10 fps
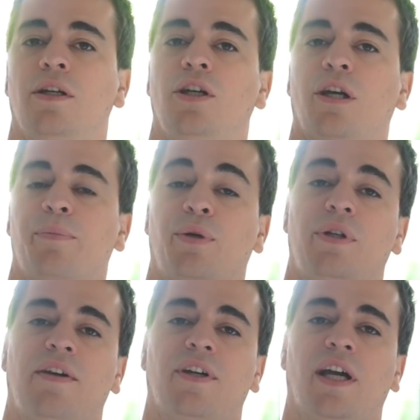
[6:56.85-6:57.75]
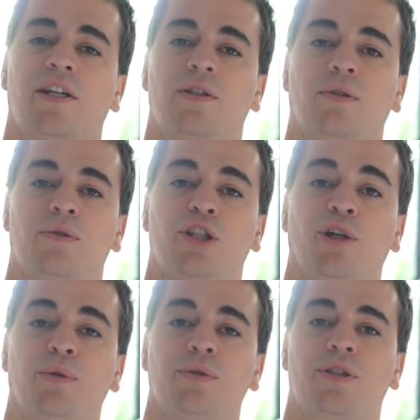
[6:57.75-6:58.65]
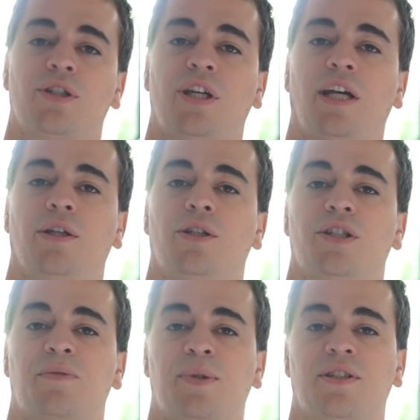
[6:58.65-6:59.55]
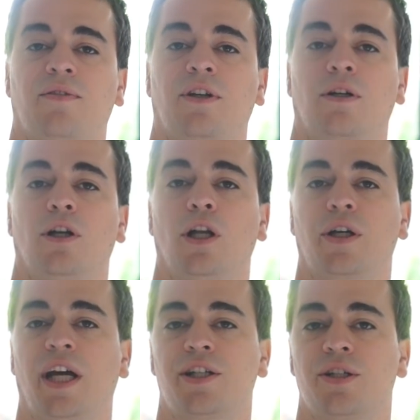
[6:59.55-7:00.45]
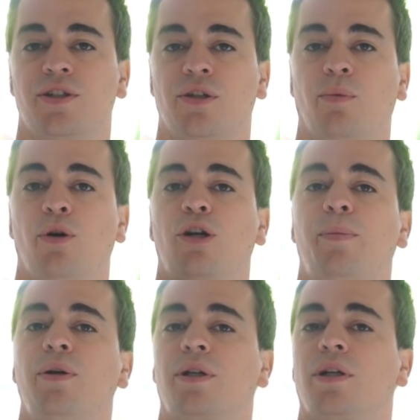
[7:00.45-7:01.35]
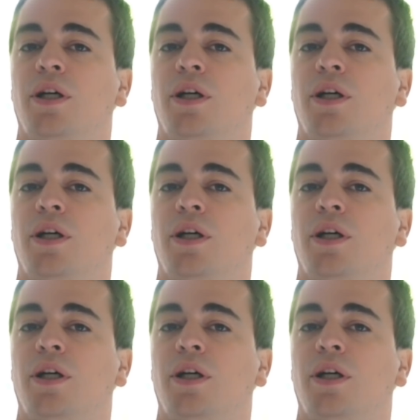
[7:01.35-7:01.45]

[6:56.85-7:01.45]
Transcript: You can build navigational tools to take you to specific locations in the workbook,